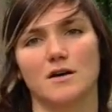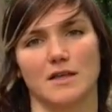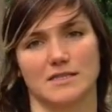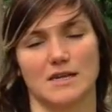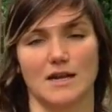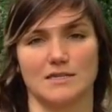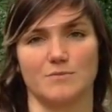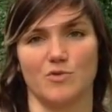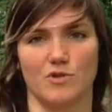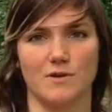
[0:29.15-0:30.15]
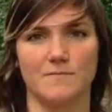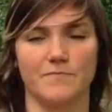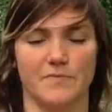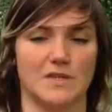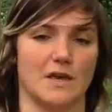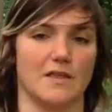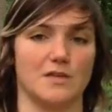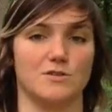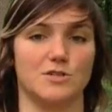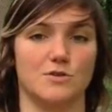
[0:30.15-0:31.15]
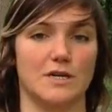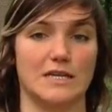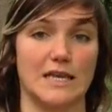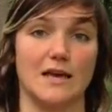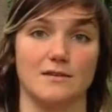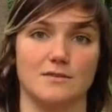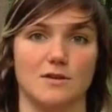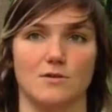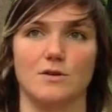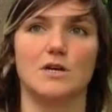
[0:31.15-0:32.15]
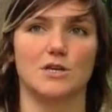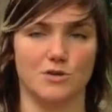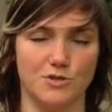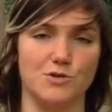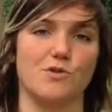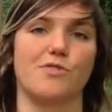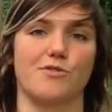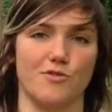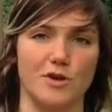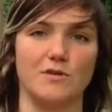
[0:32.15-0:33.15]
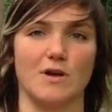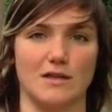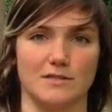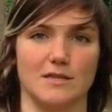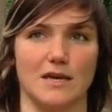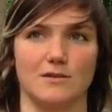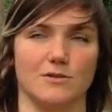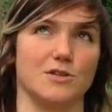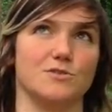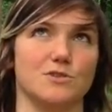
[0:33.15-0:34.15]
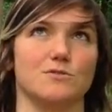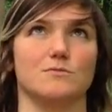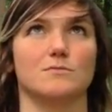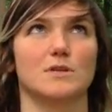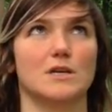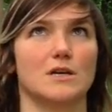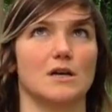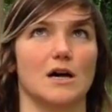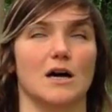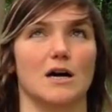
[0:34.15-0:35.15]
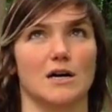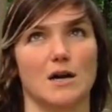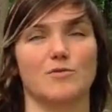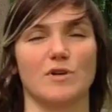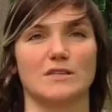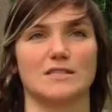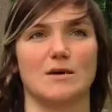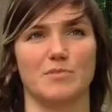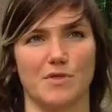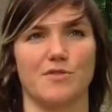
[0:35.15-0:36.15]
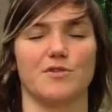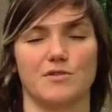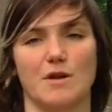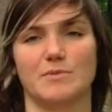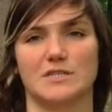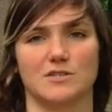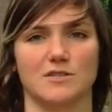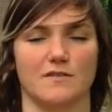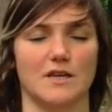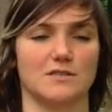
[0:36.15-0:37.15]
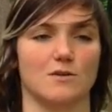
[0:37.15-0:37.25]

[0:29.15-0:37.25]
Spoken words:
That's not as important. And then you do it again. So you do 30 rounds of that, or you do a couple rounds of that, but 30 repetitions of that.